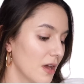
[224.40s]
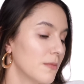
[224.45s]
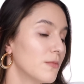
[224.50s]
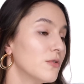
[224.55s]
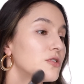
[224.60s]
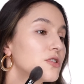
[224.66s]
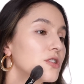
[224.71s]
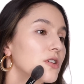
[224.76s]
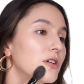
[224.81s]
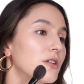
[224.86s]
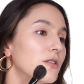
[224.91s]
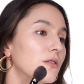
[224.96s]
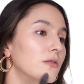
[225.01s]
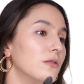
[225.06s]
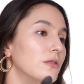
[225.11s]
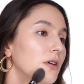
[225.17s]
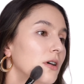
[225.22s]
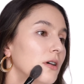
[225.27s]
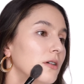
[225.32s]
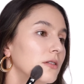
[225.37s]
I'm also going to
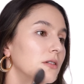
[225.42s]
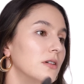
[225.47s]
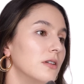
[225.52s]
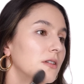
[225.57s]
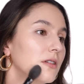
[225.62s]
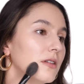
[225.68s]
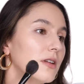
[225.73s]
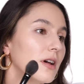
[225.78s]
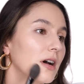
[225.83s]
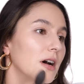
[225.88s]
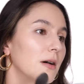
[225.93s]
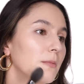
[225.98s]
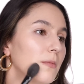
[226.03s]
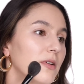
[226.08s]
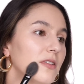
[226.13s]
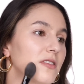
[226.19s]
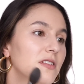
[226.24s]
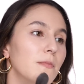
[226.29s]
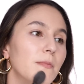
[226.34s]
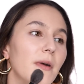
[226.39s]
roll and dab
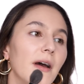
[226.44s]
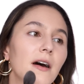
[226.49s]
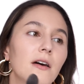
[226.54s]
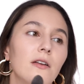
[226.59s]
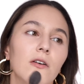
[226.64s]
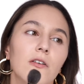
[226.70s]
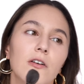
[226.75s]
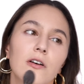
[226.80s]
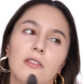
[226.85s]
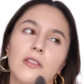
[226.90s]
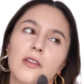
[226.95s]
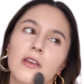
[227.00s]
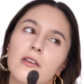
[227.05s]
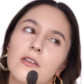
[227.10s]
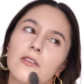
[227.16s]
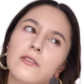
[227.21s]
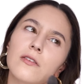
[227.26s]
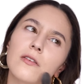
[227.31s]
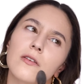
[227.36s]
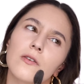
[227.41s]
some powder on
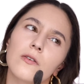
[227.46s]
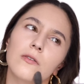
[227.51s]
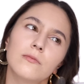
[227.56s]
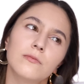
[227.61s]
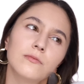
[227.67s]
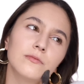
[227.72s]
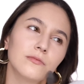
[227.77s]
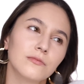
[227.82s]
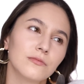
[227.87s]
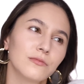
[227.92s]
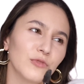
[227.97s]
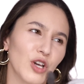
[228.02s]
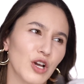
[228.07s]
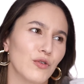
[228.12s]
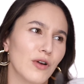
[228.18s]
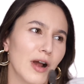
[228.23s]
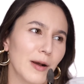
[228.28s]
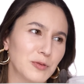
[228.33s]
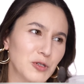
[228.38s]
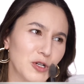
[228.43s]
these
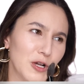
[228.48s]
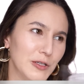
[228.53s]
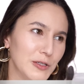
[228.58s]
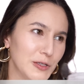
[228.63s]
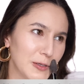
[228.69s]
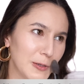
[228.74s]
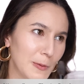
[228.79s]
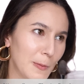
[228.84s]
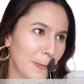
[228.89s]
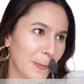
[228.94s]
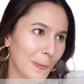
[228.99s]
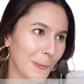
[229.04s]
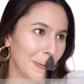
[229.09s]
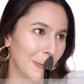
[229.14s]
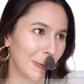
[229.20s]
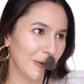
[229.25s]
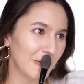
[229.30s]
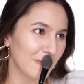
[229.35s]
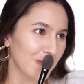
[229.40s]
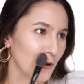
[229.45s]
eruptions,
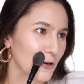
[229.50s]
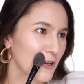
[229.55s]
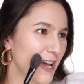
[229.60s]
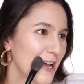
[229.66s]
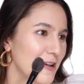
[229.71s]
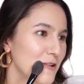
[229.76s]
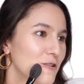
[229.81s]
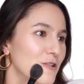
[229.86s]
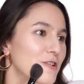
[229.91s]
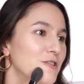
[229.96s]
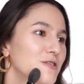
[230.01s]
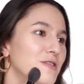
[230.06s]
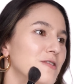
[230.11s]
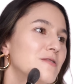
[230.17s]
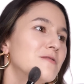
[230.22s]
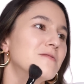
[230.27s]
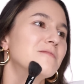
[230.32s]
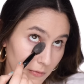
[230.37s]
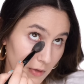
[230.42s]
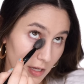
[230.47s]
the volcanoes,
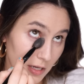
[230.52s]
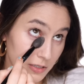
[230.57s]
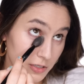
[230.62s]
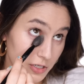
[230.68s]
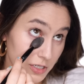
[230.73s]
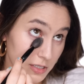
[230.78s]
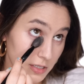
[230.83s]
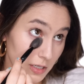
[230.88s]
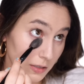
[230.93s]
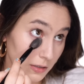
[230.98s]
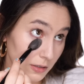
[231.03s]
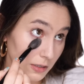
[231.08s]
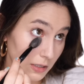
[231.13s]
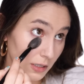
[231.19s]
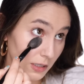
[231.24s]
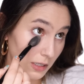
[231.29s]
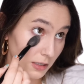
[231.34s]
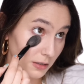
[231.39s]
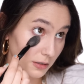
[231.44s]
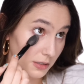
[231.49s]
and just a
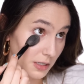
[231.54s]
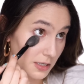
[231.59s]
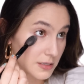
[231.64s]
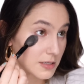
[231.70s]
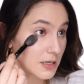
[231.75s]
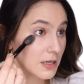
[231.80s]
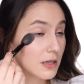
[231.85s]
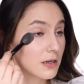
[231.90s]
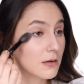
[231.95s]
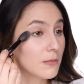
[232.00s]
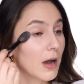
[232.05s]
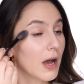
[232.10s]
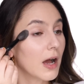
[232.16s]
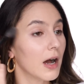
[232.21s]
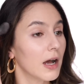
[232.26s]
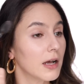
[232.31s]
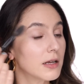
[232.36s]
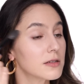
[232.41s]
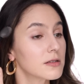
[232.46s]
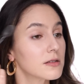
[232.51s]
little dusting into my
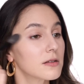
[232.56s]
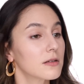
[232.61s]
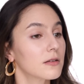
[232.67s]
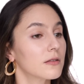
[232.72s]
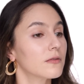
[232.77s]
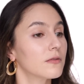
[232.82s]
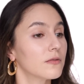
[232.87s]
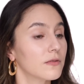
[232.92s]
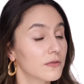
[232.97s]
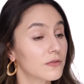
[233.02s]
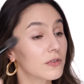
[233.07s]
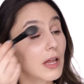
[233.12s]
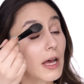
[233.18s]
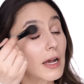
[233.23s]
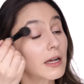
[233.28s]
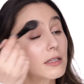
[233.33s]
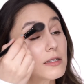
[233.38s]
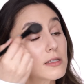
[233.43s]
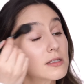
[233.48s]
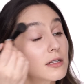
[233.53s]
eyes for
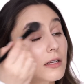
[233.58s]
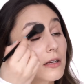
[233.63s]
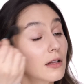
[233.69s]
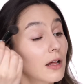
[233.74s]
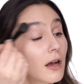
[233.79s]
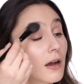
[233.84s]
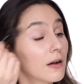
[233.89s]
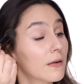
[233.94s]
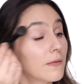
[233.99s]
that concealer.